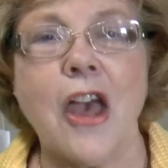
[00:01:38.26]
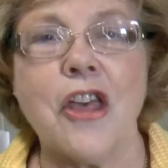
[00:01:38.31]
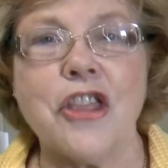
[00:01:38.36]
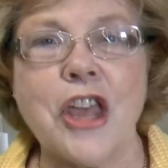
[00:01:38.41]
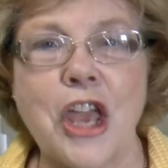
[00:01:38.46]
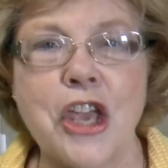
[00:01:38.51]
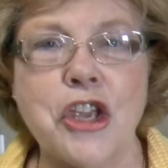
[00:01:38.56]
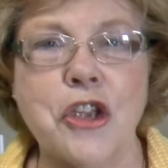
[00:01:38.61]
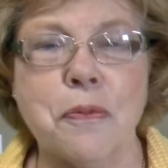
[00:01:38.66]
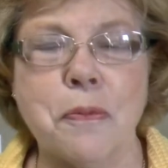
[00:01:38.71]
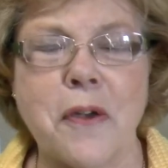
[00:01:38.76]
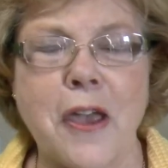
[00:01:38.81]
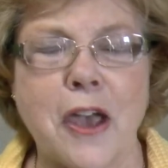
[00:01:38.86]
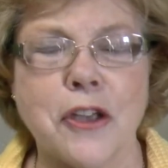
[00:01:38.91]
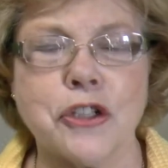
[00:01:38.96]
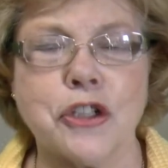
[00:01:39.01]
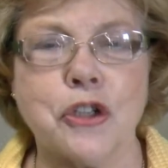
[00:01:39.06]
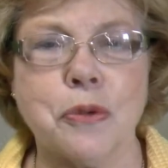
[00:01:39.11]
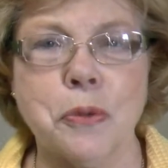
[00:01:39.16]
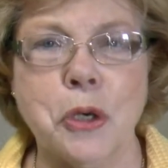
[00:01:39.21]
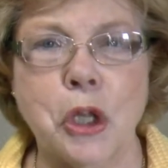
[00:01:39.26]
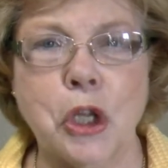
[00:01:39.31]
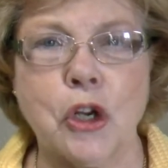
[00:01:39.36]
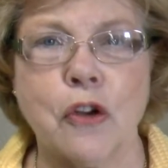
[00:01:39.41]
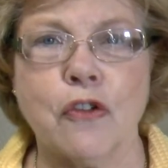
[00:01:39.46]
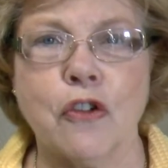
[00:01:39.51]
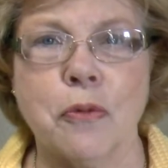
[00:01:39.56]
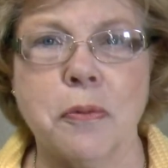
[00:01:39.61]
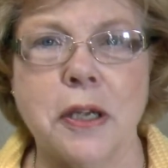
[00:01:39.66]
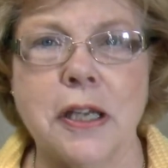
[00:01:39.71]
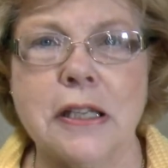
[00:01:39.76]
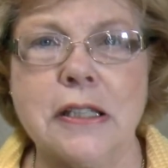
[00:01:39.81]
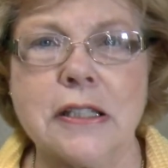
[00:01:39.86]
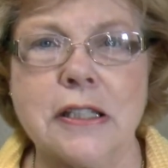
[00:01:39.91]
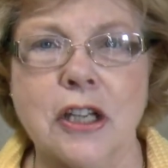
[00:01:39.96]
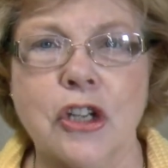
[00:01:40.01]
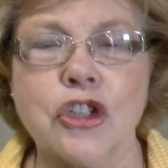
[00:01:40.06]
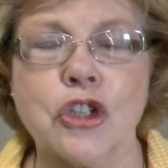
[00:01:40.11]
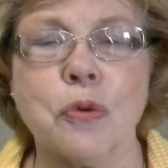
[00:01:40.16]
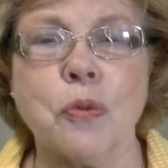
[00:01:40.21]
Thank you, Pastor Miller, for being
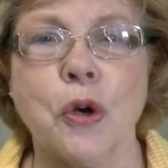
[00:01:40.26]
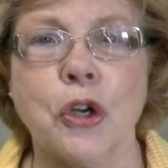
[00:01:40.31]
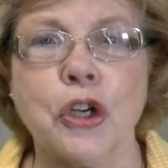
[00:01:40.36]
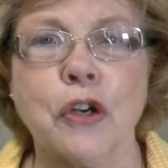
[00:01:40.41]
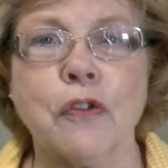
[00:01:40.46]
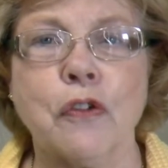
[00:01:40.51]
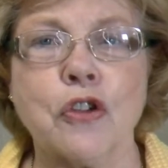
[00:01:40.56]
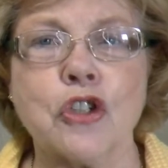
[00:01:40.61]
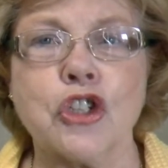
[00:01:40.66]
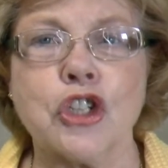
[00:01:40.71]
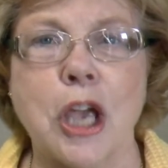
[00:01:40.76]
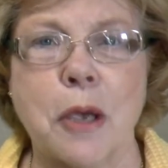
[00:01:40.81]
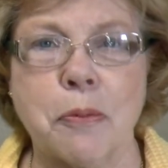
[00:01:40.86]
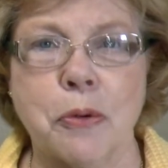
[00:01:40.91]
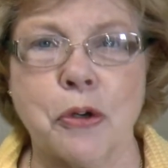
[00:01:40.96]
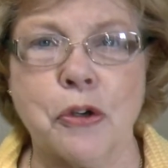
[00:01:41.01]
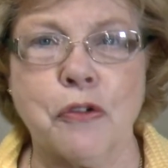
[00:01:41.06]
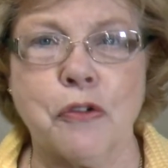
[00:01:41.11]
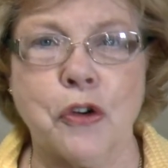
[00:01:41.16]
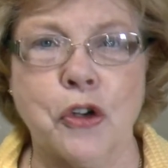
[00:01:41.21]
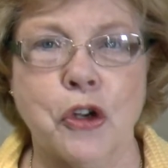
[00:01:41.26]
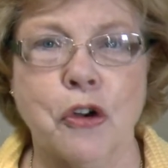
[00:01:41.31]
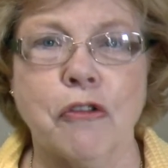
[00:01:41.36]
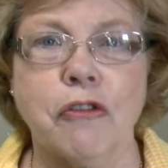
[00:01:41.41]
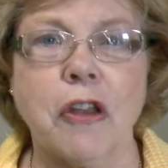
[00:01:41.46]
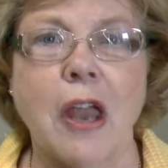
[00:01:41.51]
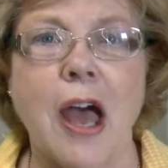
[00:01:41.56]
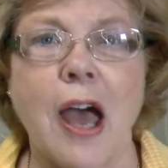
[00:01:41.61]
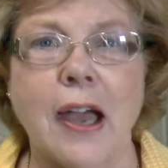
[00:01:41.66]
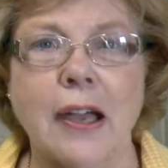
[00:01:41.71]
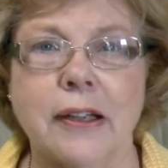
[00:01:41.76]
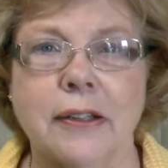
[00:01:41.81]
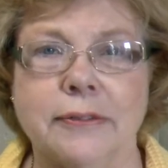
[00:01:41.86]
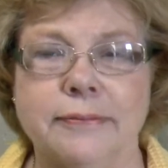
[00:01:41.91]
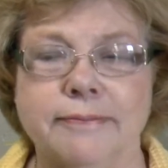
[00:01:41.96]
such a wonderful shepherd for your flock.